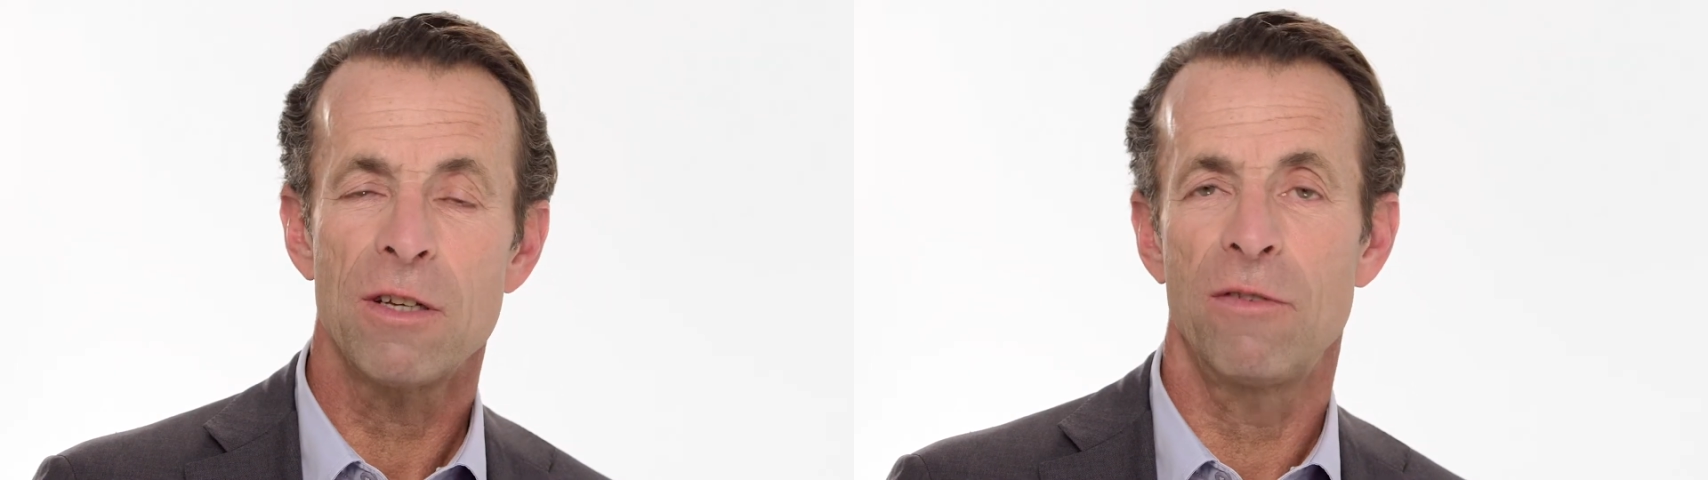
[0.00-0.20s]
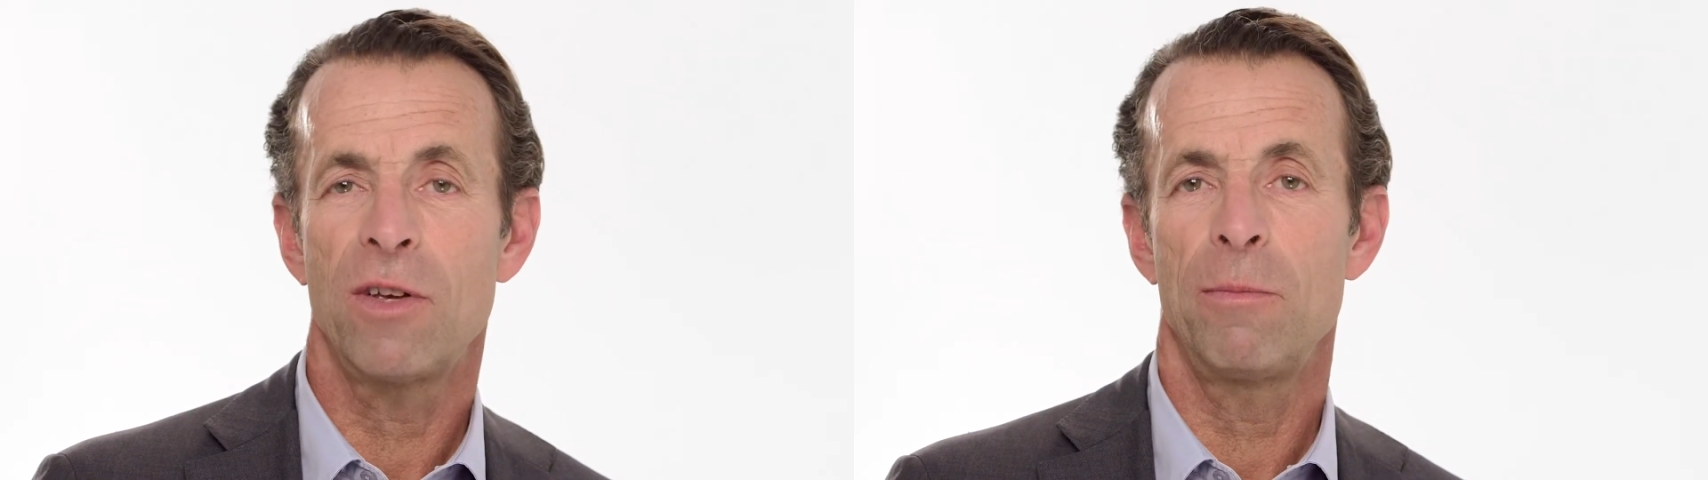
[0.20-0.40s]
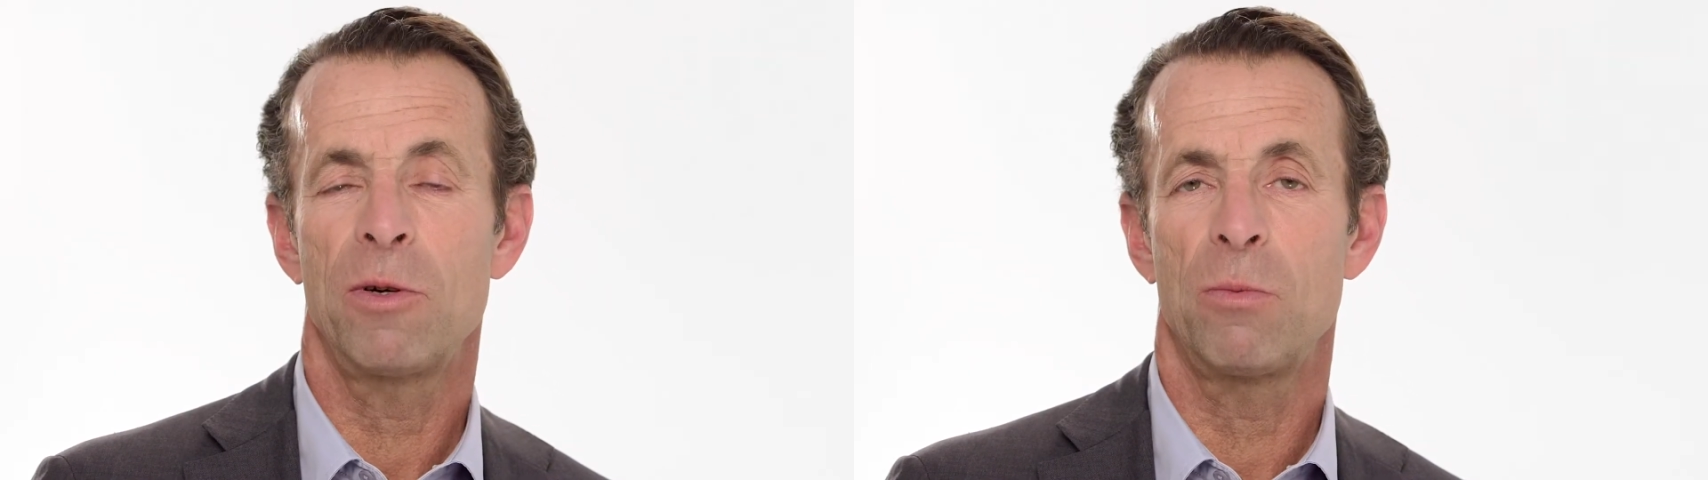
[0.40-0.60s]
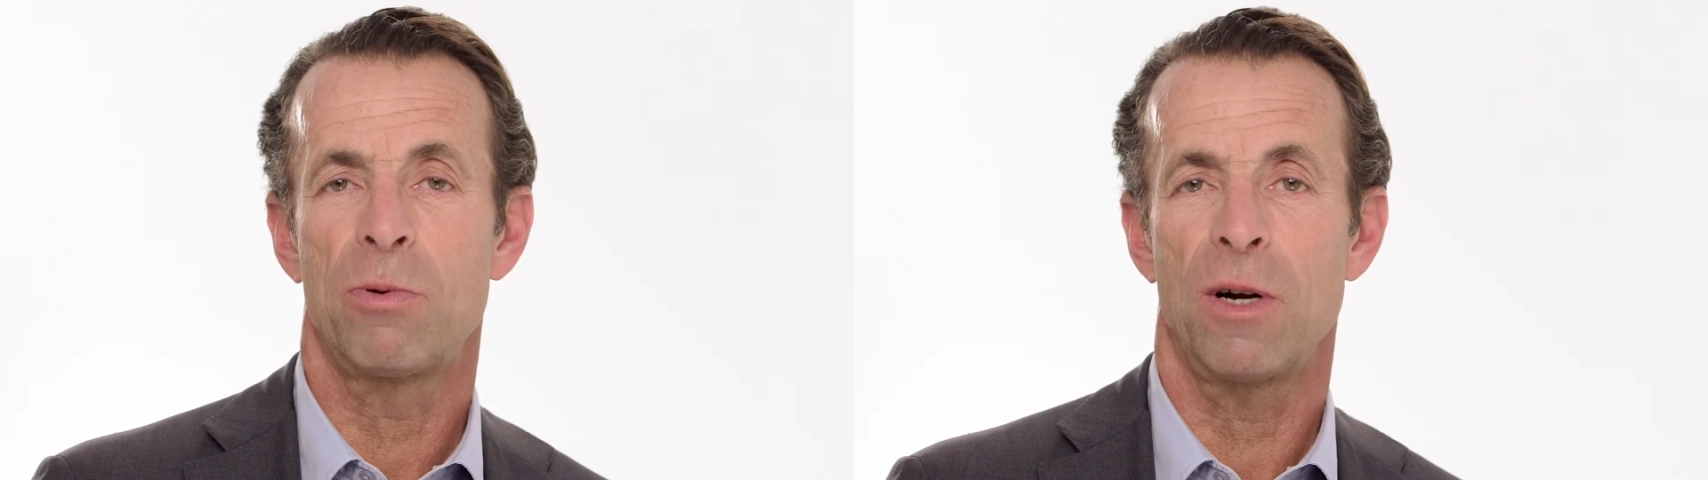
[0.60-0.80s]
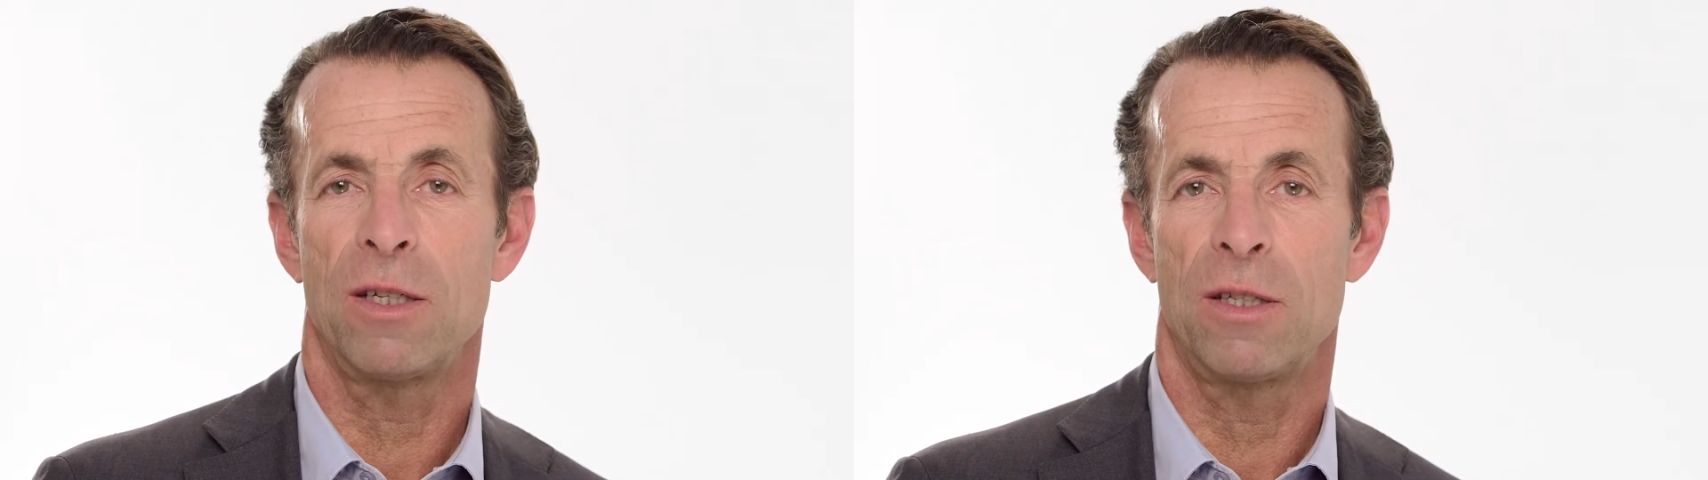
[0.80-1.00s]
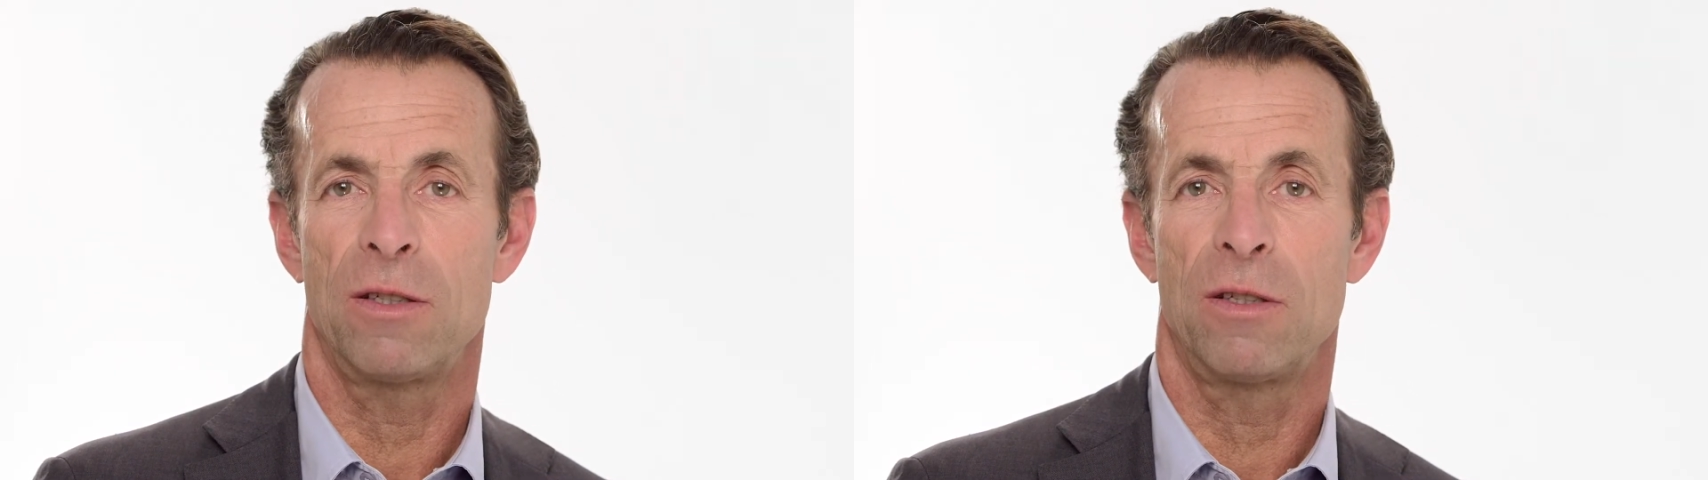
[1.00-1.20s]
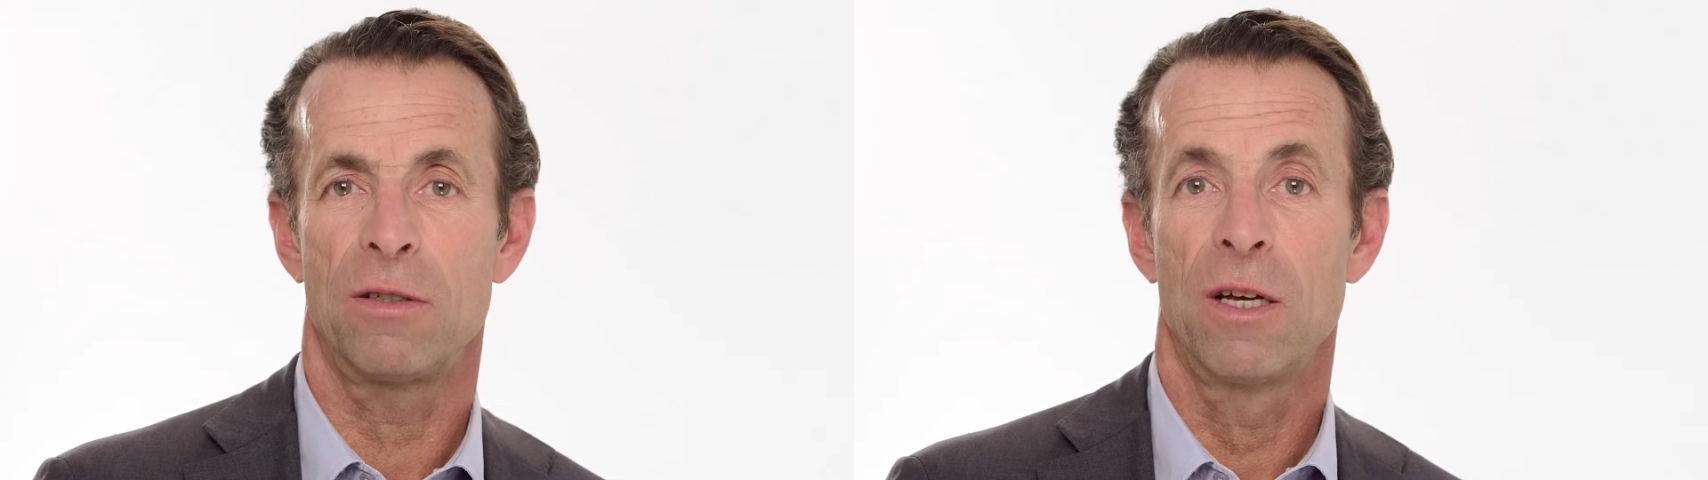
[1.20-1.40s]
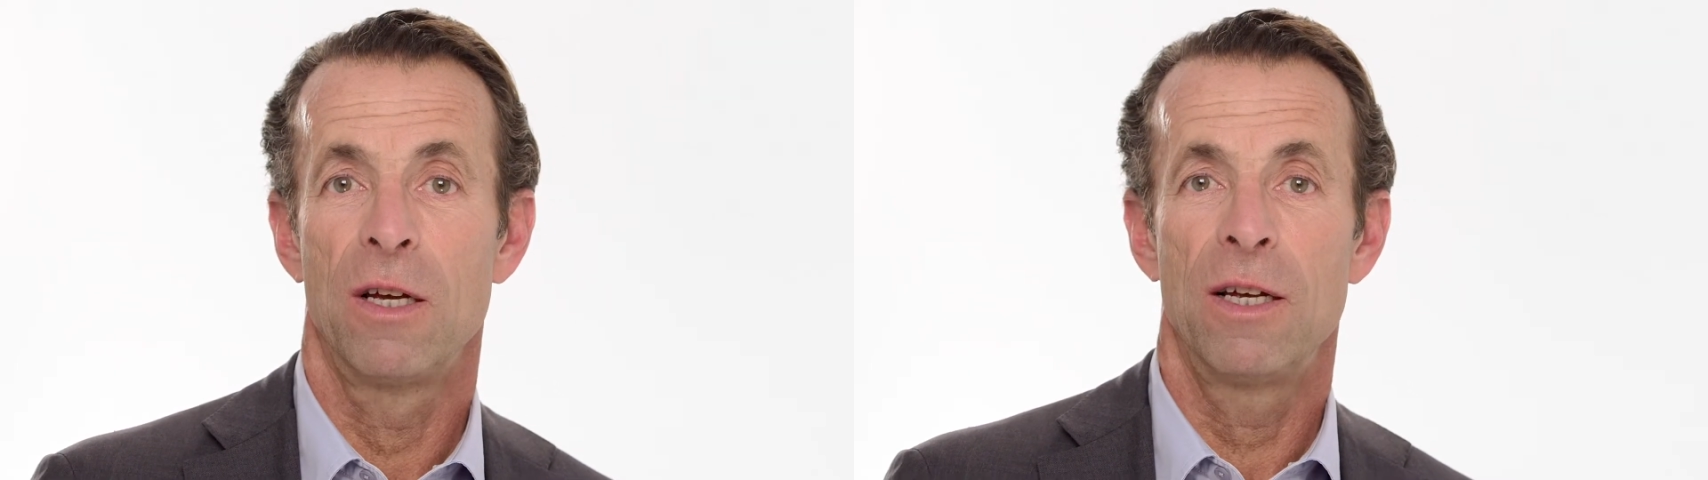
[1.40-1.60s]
of chemical processes